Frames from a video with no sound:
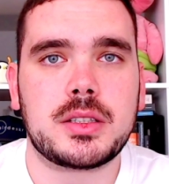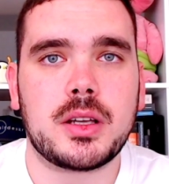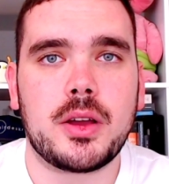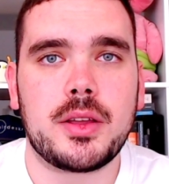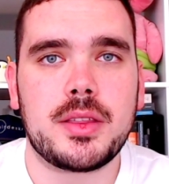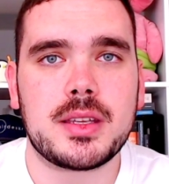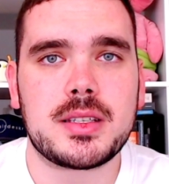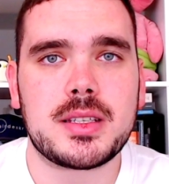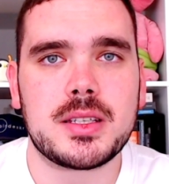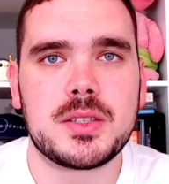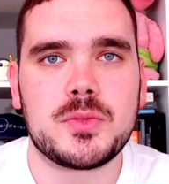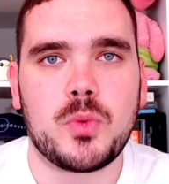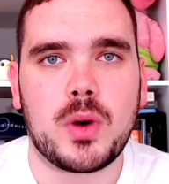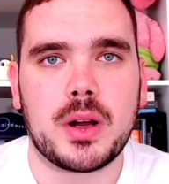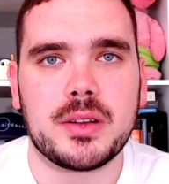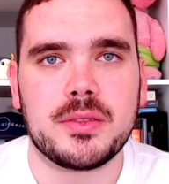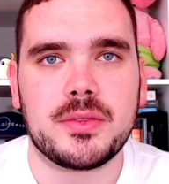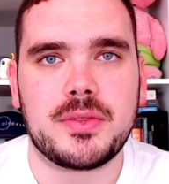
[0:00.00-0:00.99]
So this is
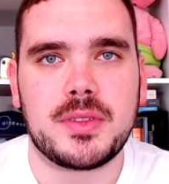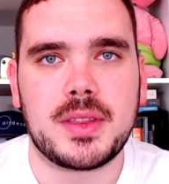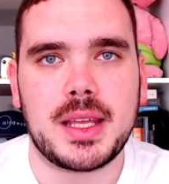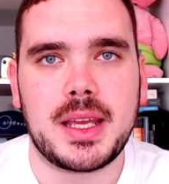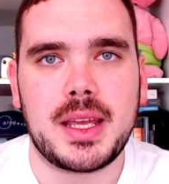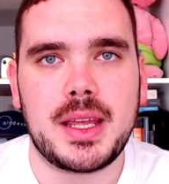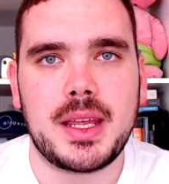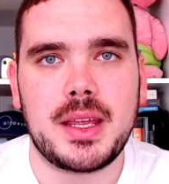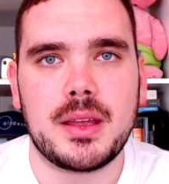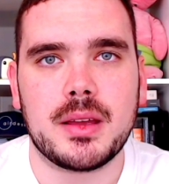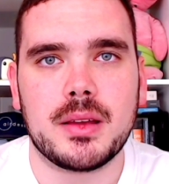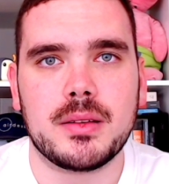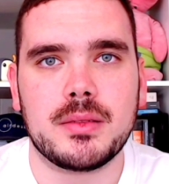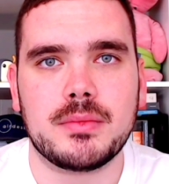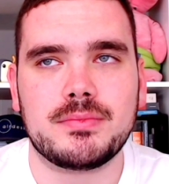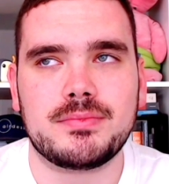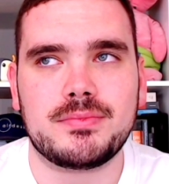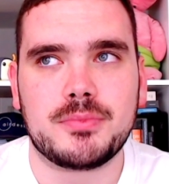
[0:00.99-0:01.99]
one of the
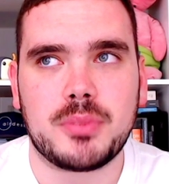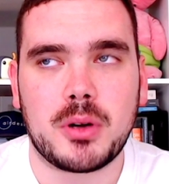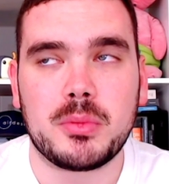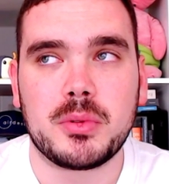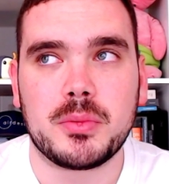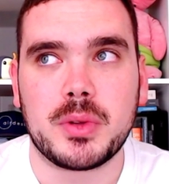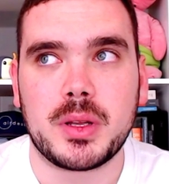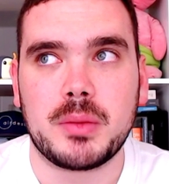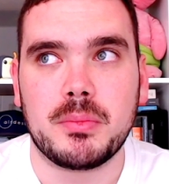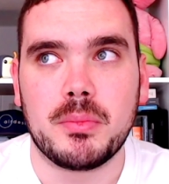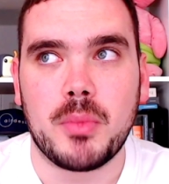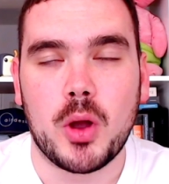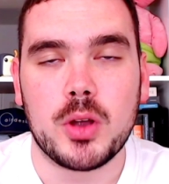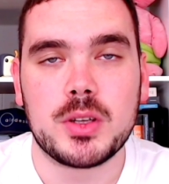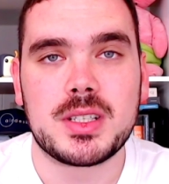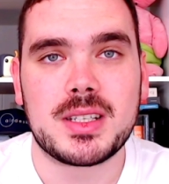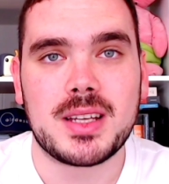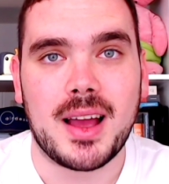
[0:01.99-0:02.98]
probably
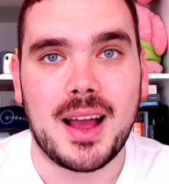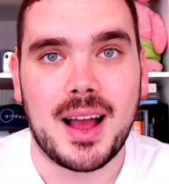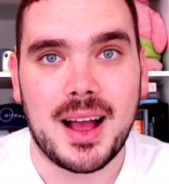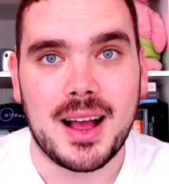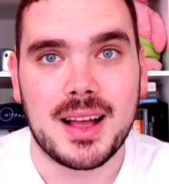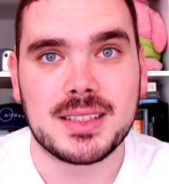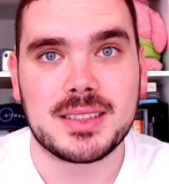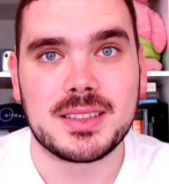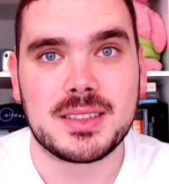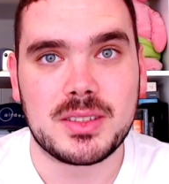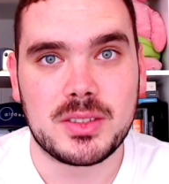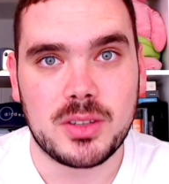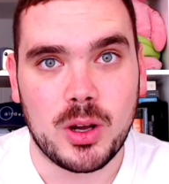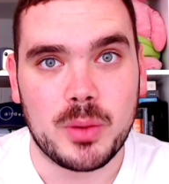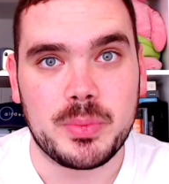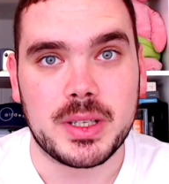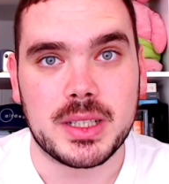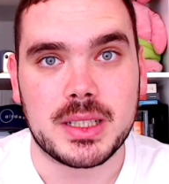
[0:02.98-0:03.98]
most asked
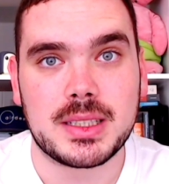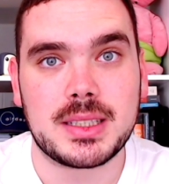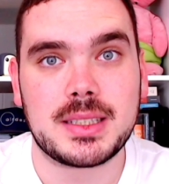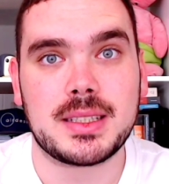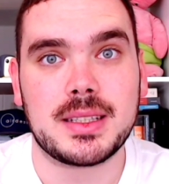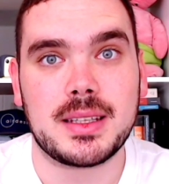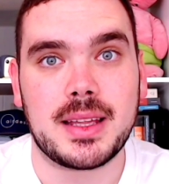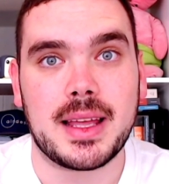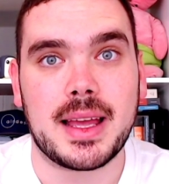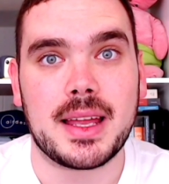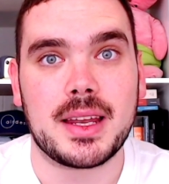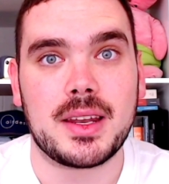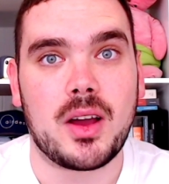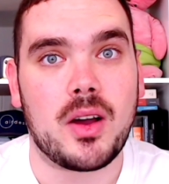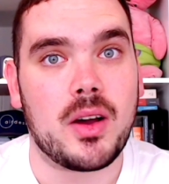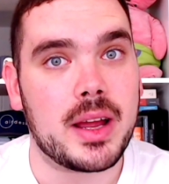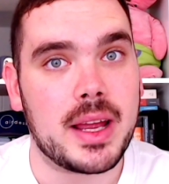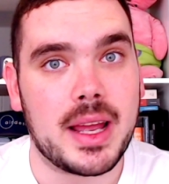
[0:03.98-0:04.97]
topics
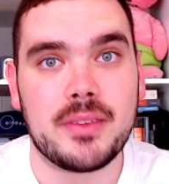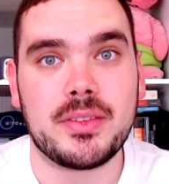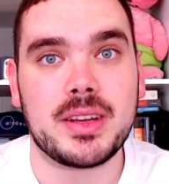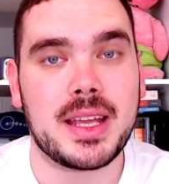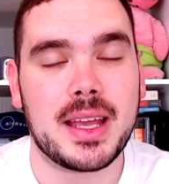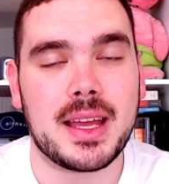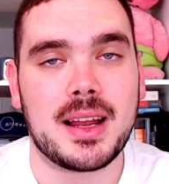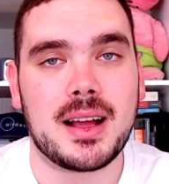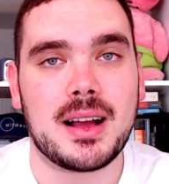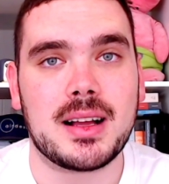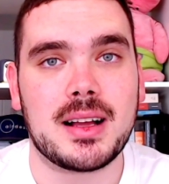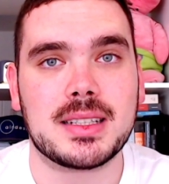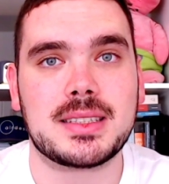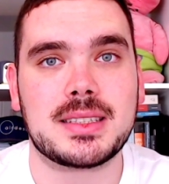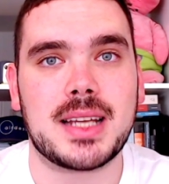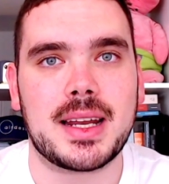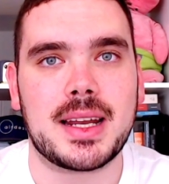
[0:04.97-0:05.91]
that I ever get asked,